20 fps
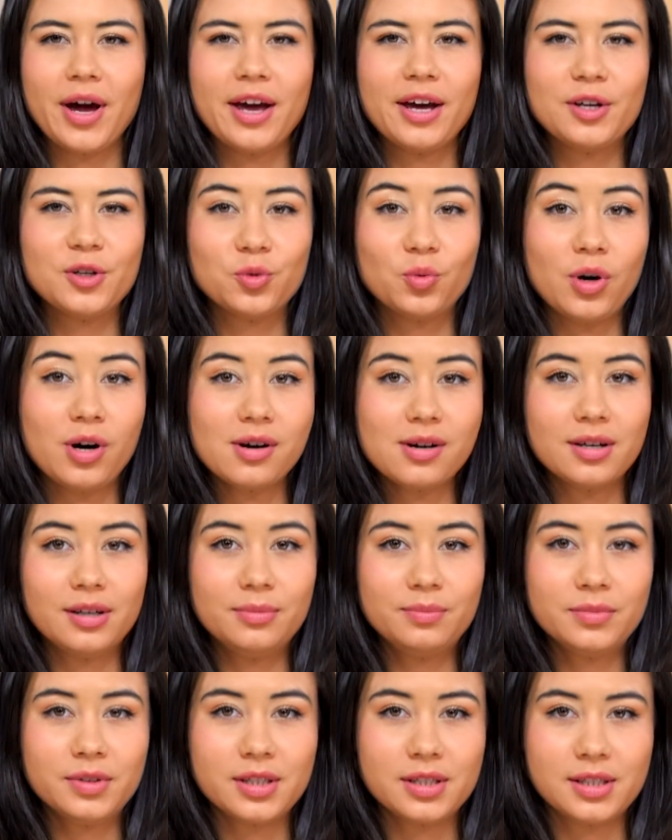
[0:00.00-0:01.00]
and
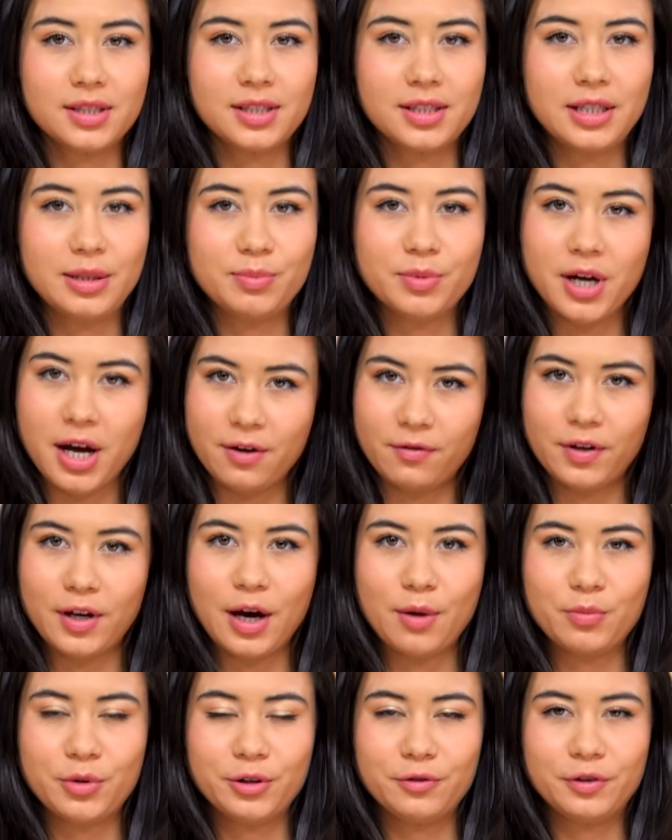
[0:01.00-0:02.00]
welcome. This is Deep Dive and
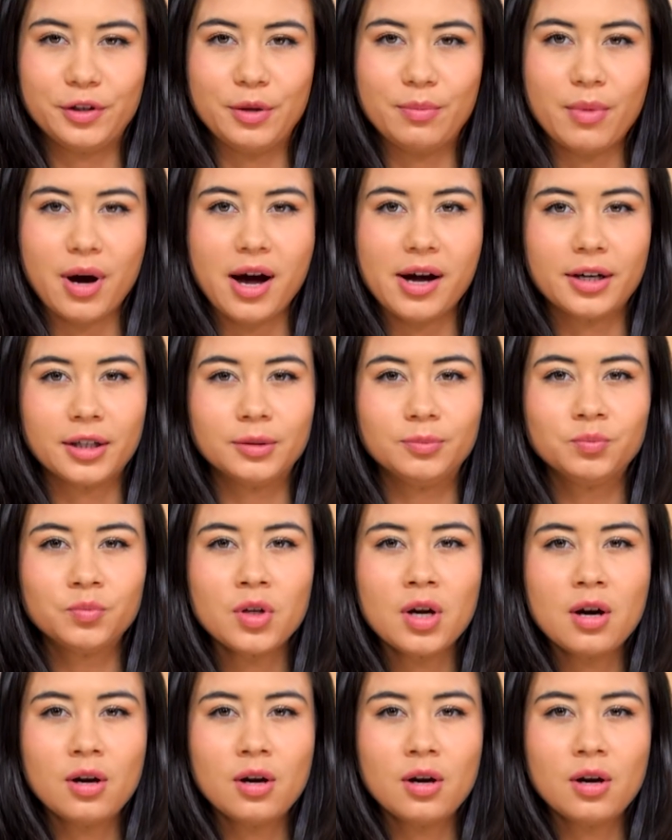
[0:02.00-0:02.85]
I'm Tiffany Meier.